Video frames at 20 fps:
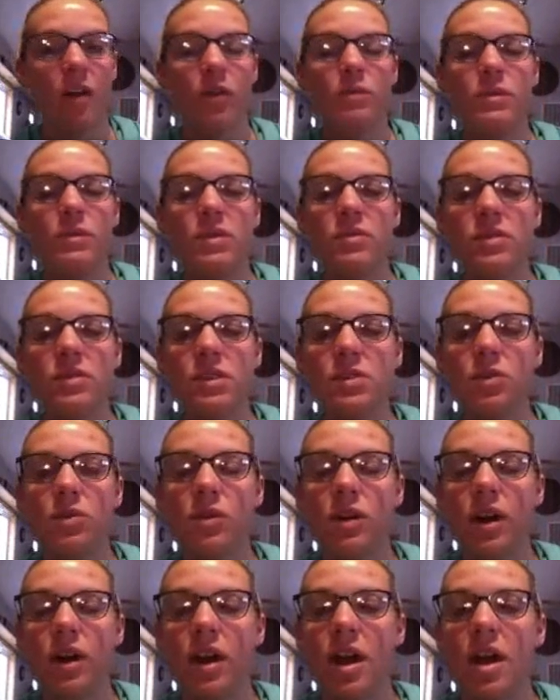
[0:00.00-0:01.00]

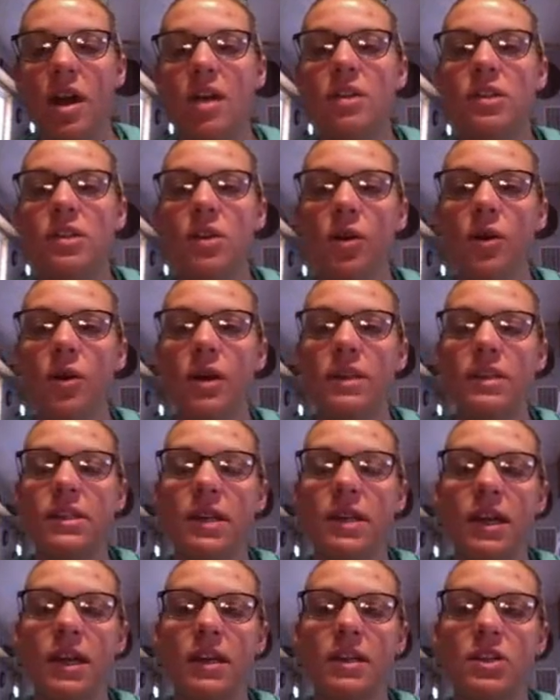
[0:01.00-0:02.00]
disorder. So it's a
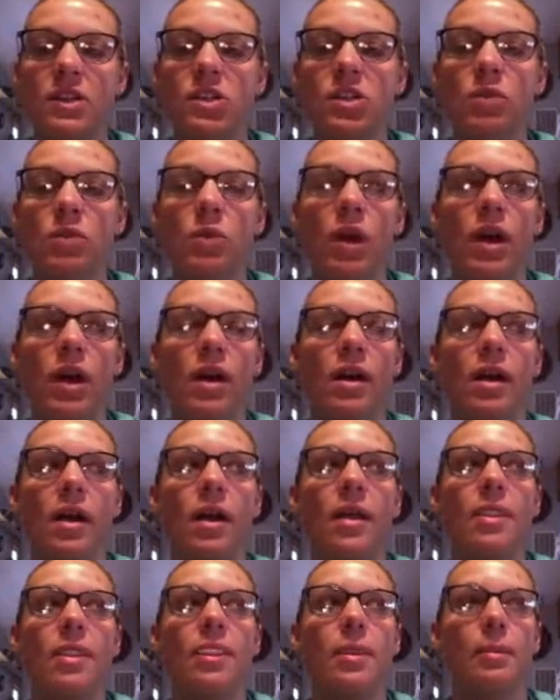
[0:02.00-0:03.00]
condition where
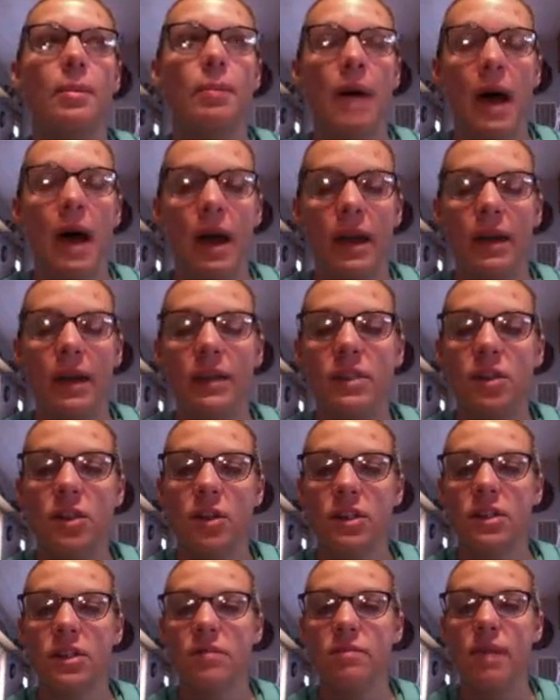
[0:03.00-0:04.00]
the body
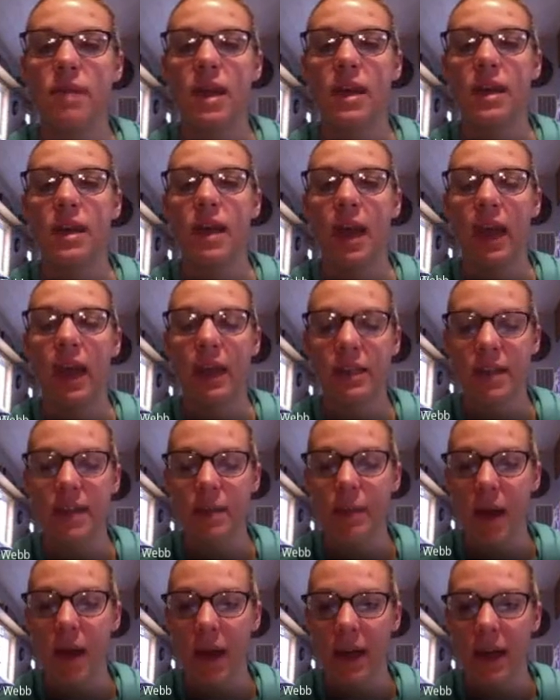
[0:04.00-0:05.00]
starts to make
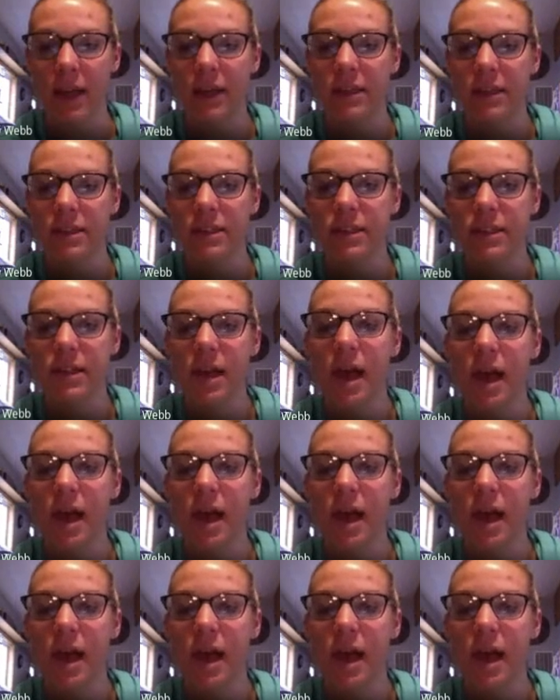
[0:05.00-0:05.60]
antibodies